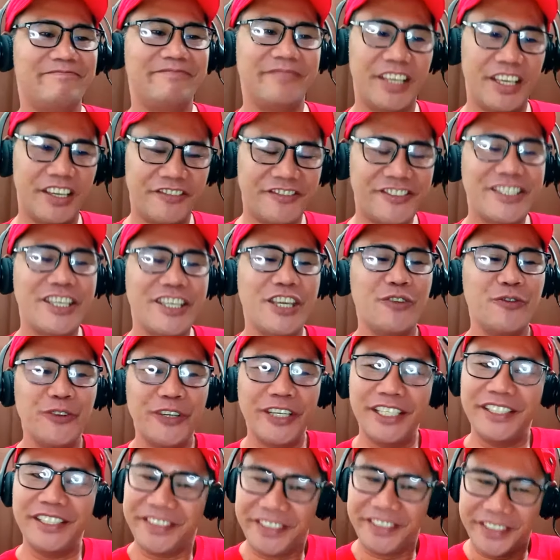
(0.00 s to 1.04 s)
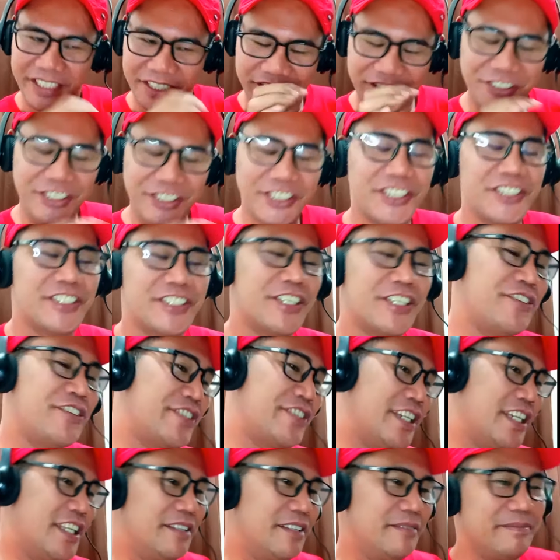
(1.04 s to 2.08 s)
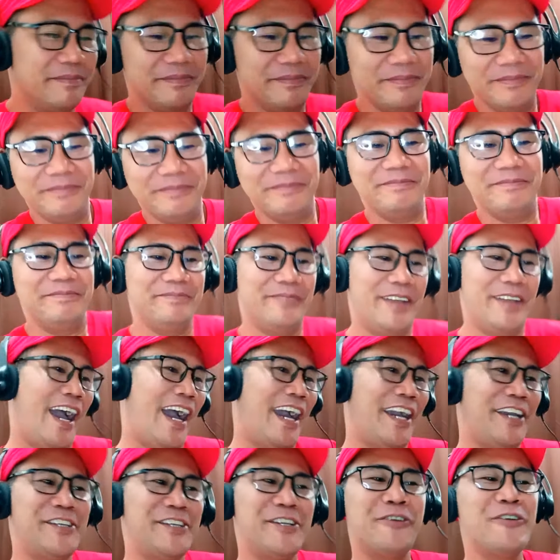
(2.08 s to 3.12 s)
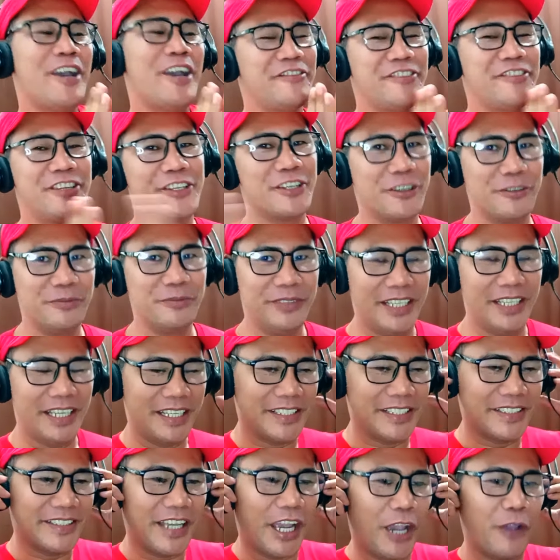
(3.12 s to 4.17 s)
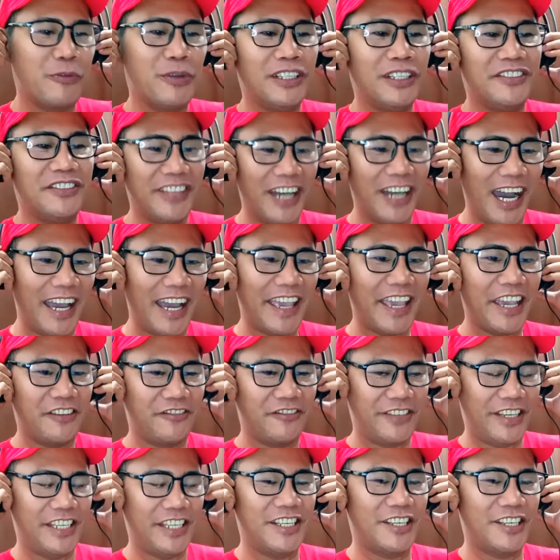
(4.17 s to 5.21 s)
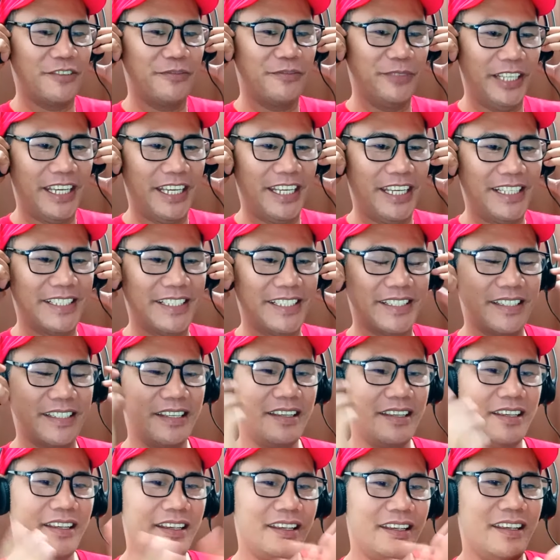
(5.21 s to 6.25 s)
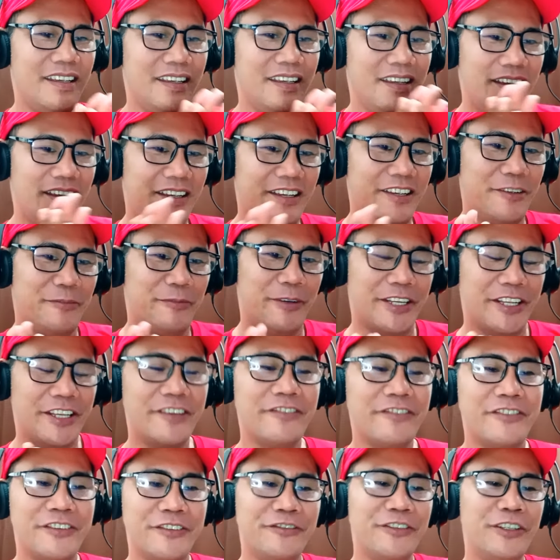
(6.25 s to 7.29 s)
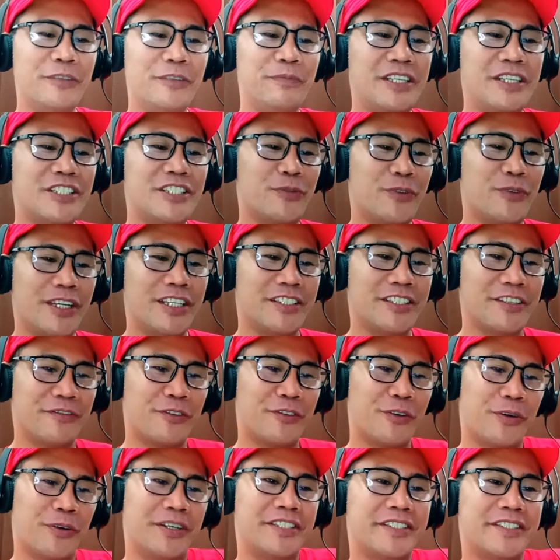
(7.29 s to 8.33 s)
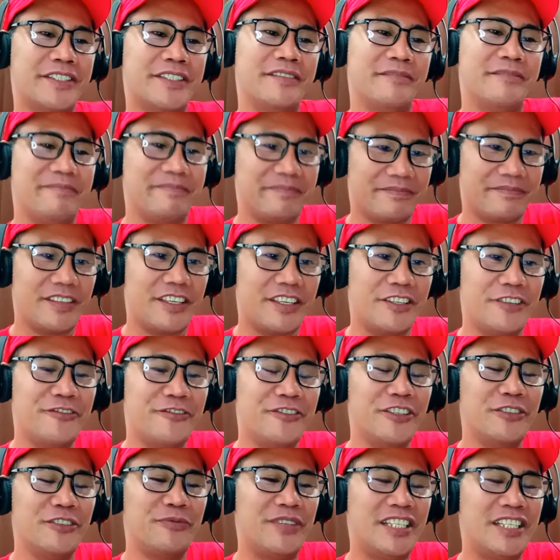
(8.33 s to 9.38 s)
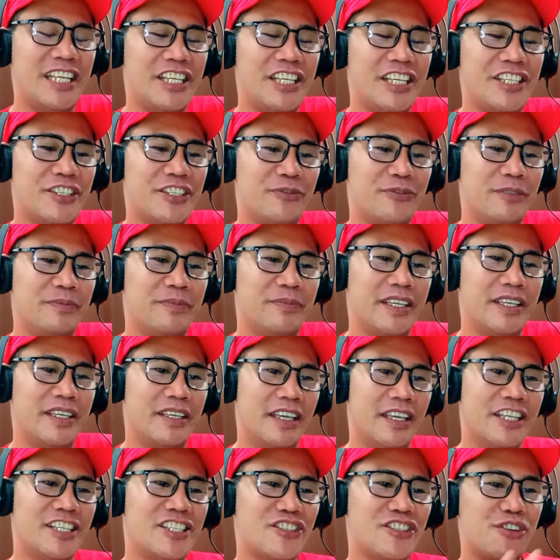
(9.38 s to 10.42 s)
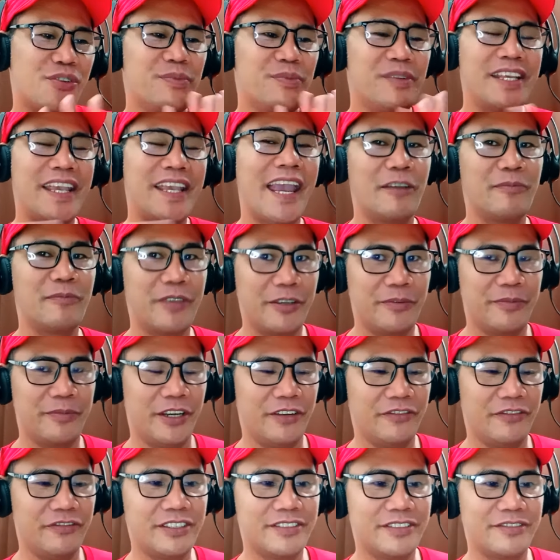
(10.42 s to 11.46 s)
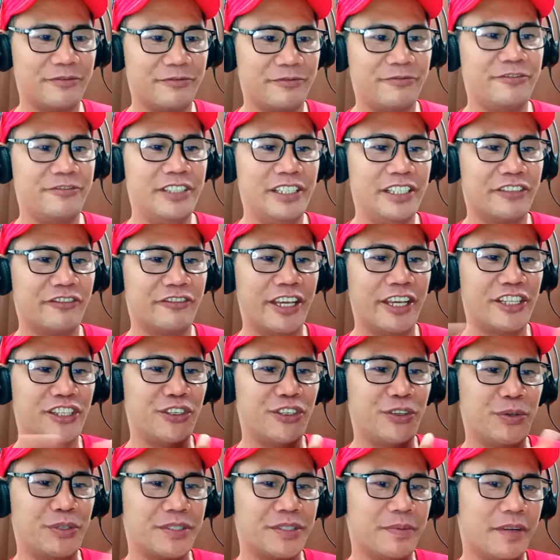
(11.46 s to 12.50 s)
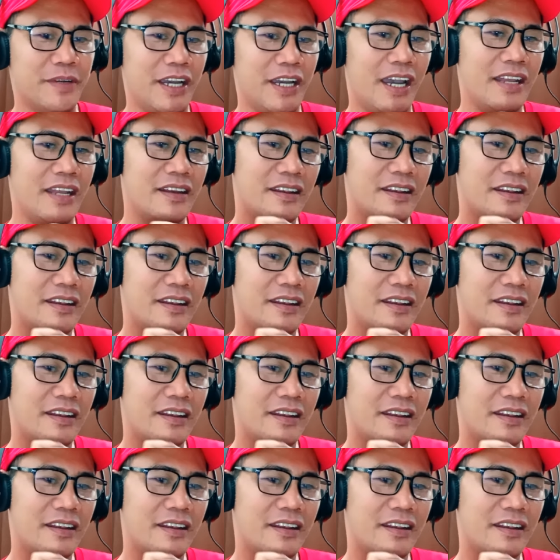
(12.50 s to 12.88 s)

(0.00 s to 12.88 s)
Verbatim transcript: if she wins, she deserves it. I don't have any complaints. I will not have any complaints. But if the Philippines wins, of course, the Philippine nation will be extremely happy about this really great news, but